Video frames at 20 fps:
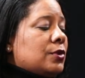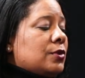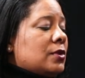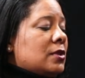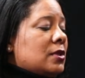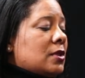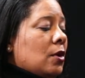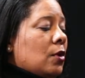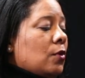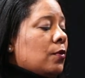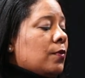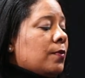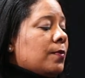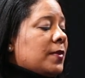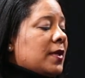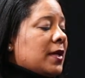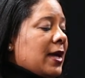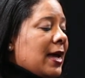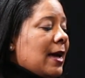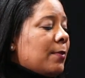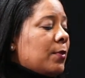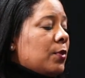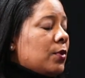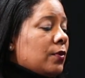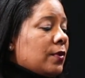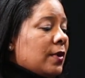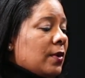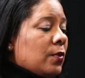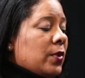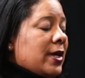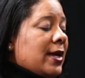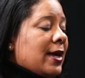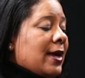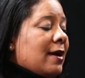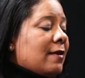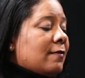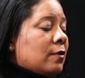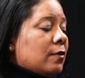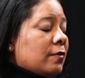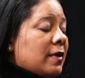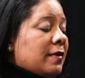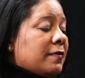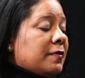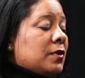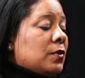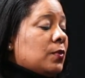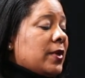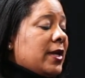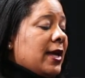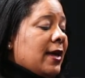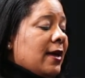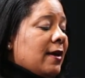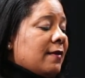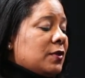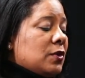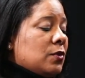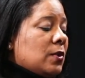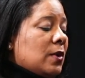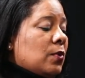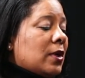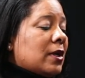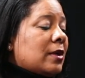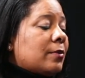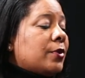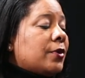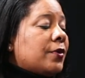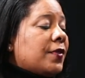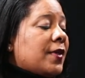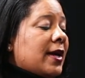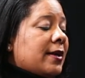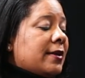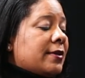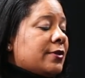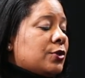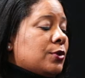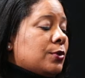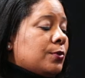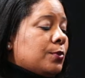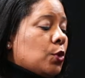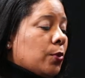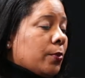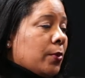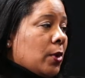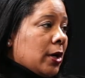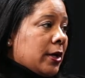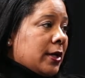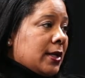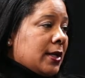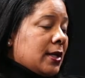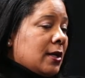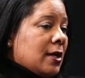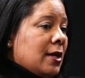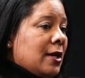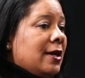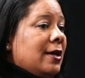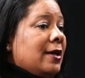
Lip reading: So the capital that we have or revenue we have, do we want to put that into more marketing?